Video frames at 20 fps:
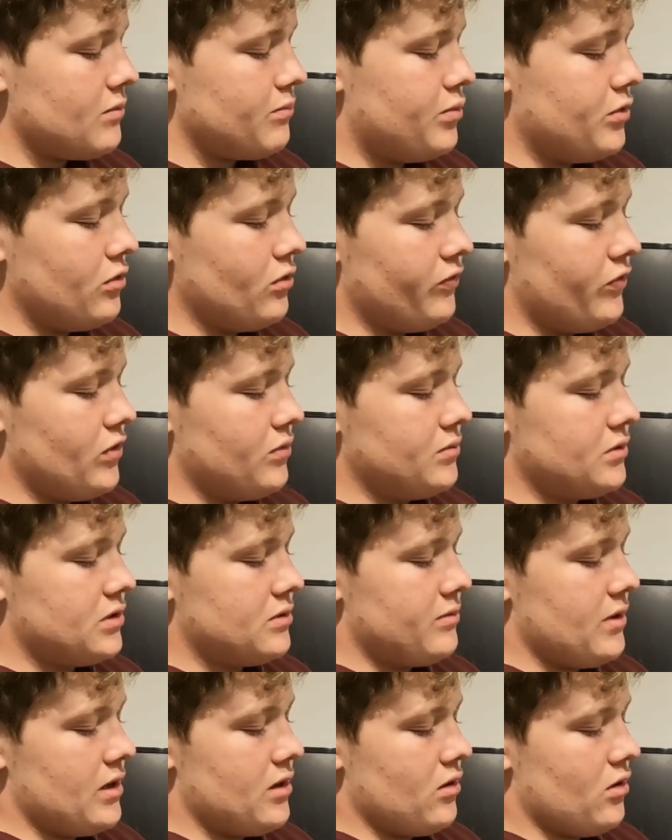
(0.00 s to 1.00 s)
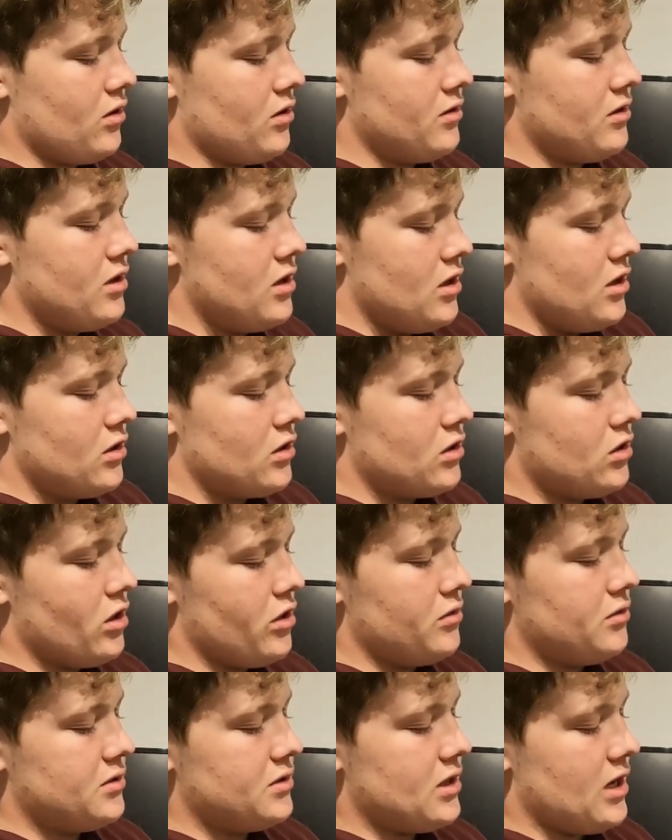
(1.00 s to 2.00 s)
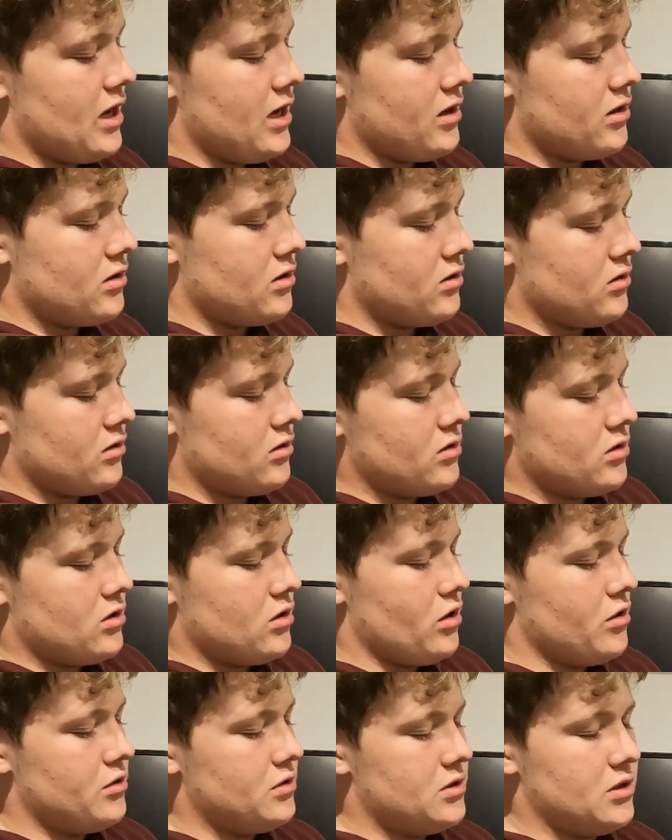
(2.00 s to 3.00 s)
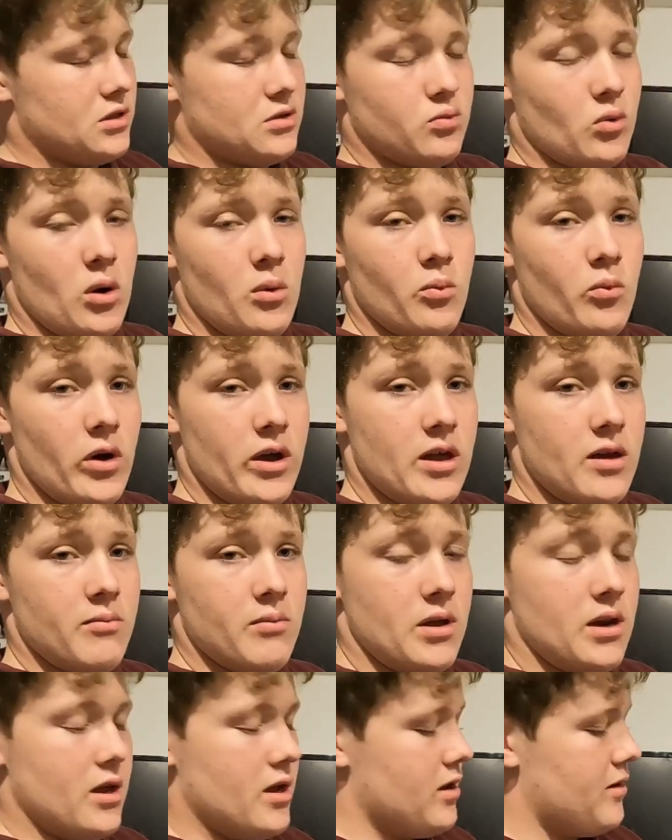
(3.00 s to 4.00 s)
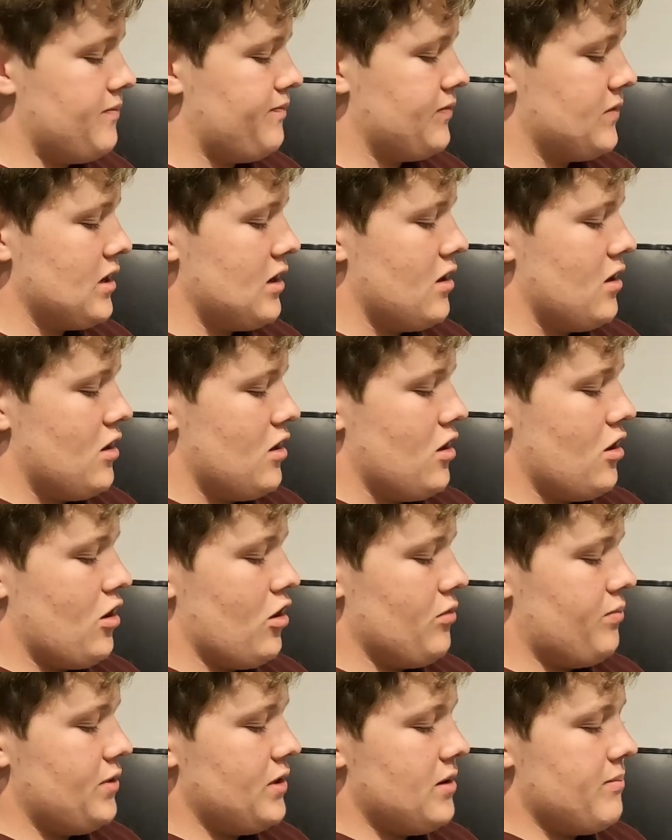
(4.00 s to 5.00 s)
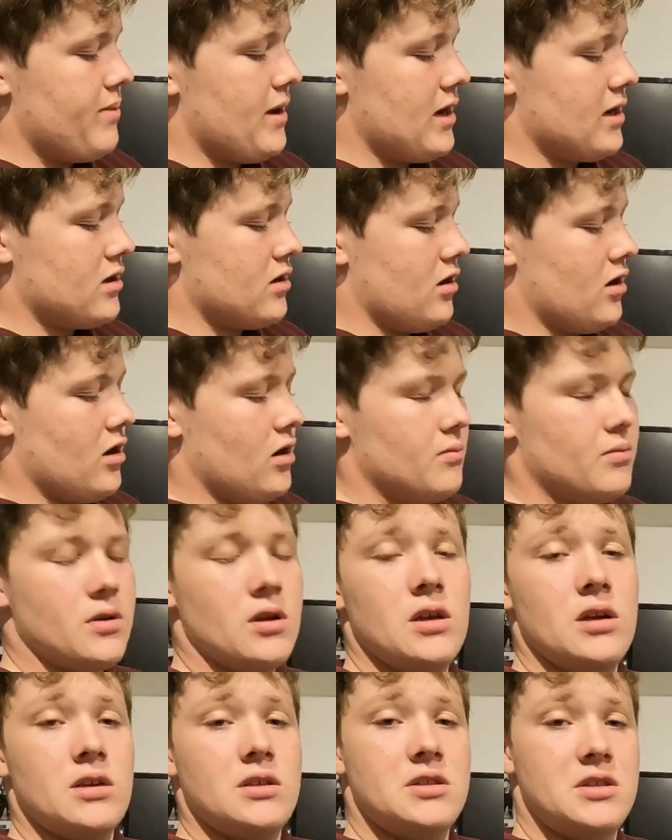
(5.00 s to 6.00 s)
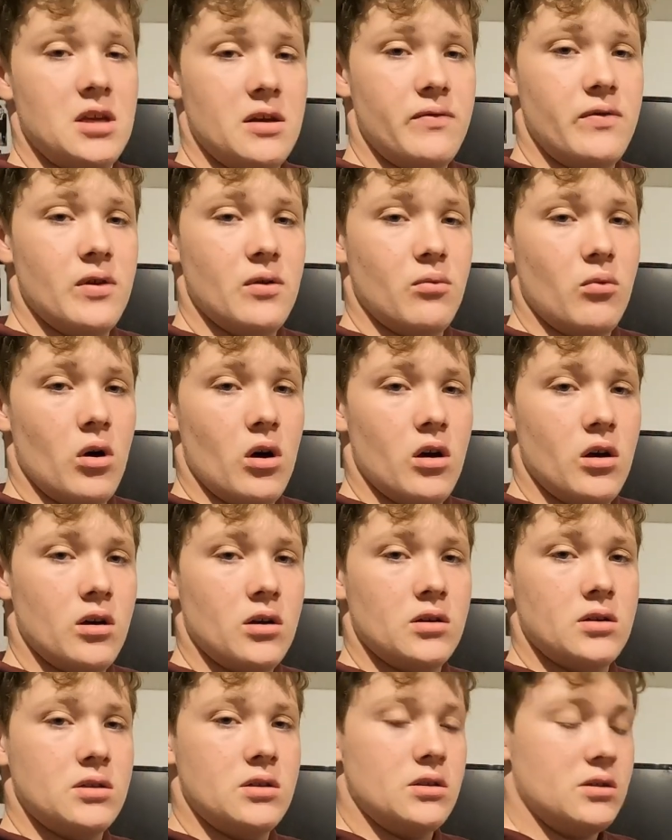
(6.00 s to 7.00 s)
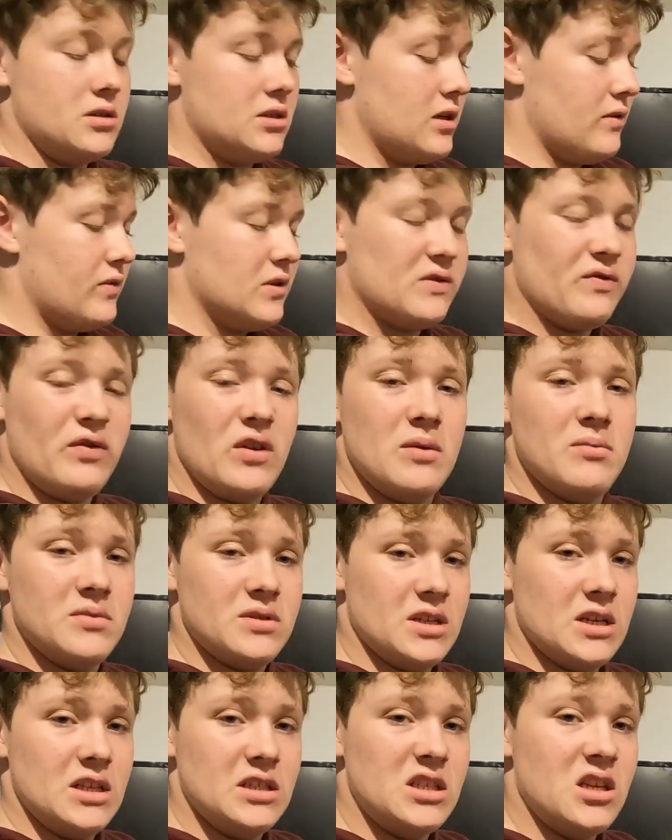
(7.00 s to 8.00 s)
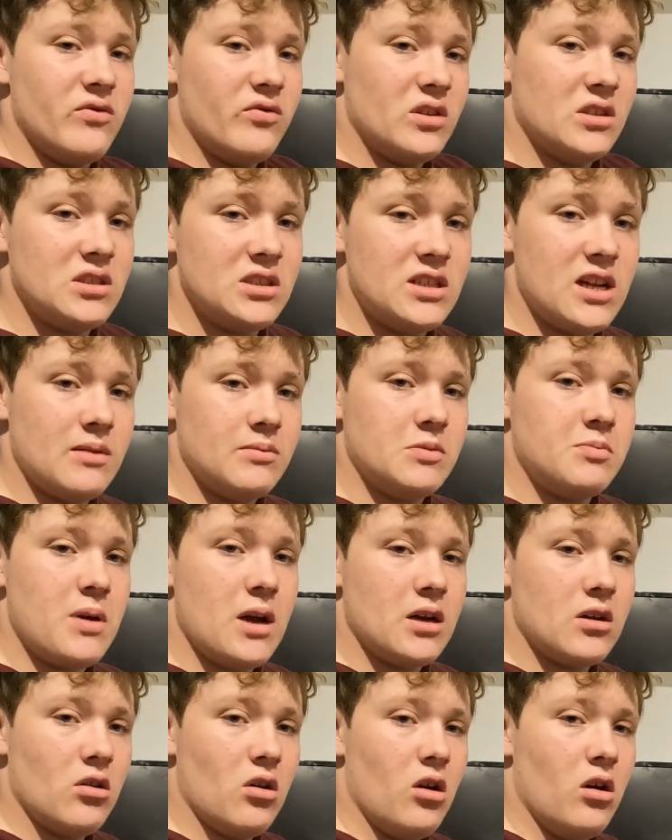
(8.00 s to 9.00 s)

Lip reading: put your film cement on, close that, close this one, wait a minute, open it back up, see if it works, see if it's flimsy, see if it snaps back